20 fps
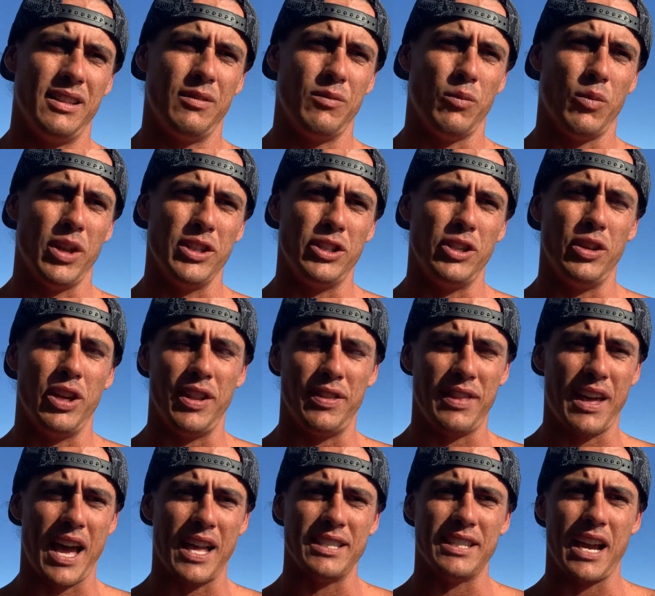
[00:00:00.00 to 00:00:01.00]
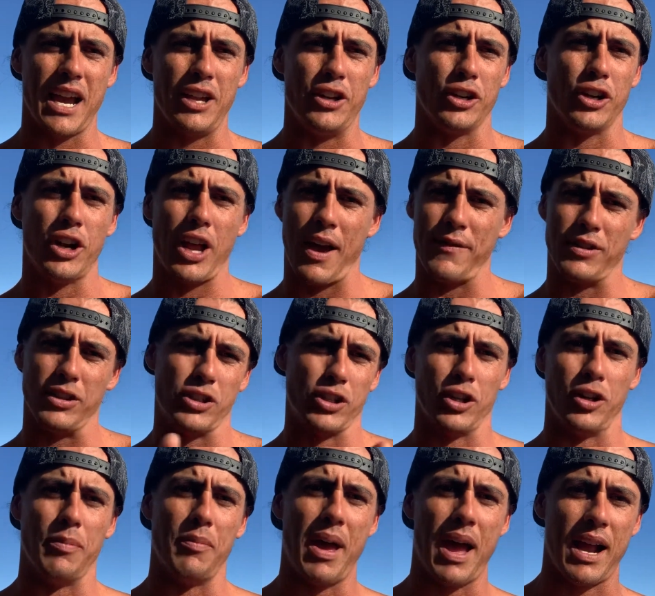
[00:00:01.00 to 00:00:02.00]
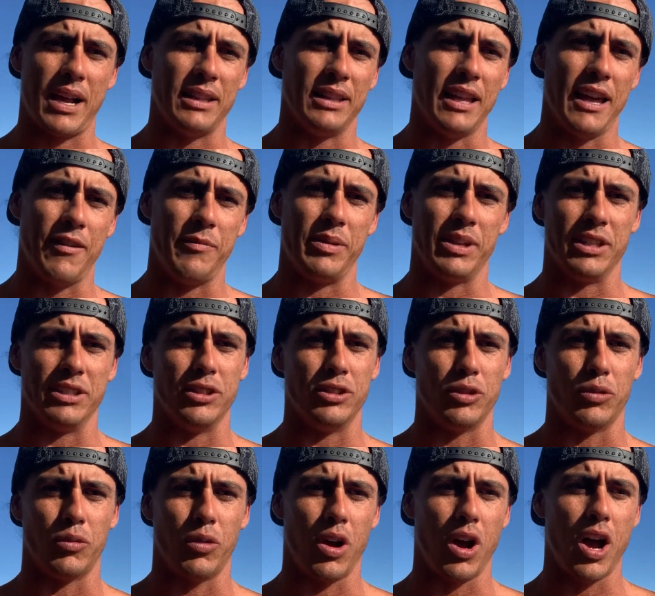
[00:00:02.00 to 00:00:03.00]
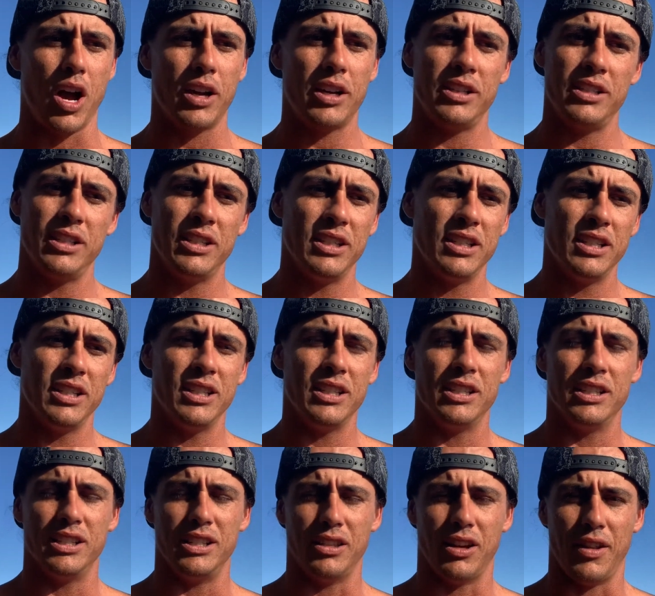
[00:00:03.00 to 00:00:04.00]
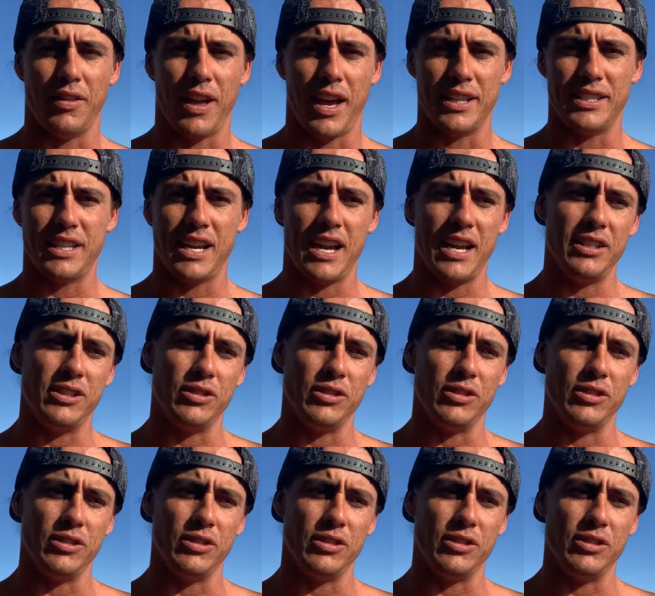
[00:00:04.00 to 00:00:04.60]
once you hit that side, you're gonna have to turn back left because there's a rock on that side,